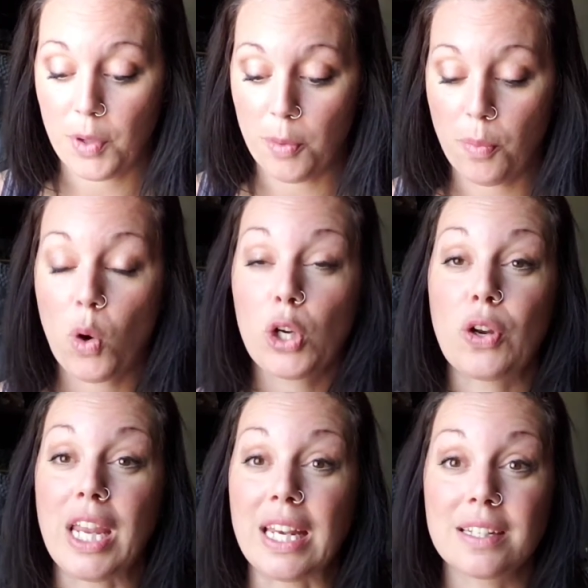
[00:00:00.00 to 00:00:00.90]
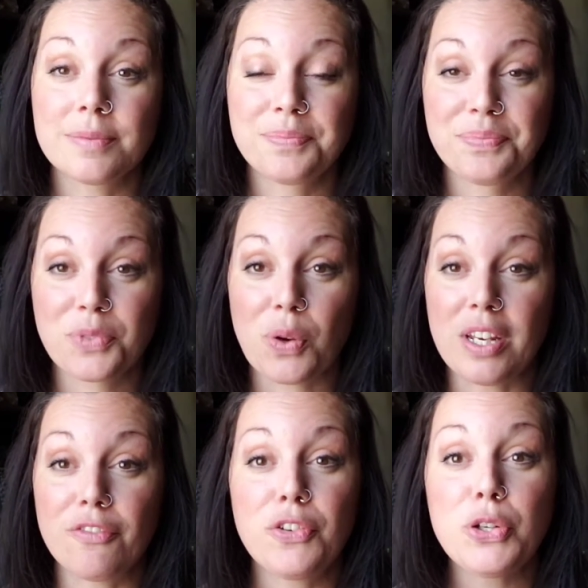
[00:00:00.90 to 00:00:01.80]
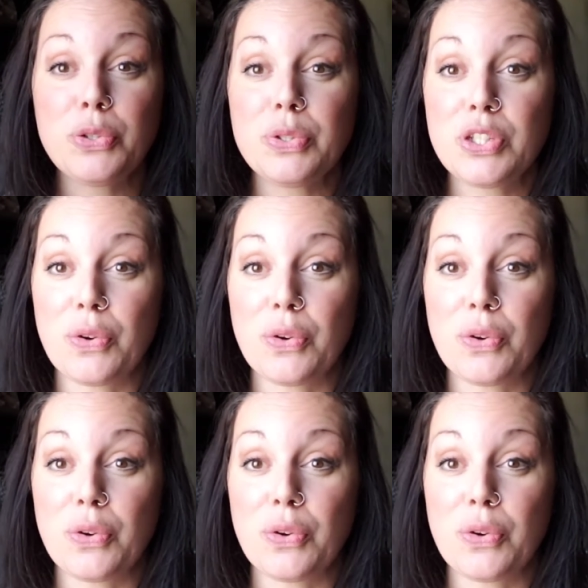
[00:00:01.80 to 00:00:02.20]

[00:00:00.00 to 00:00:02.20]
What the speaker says: More green. Green foods,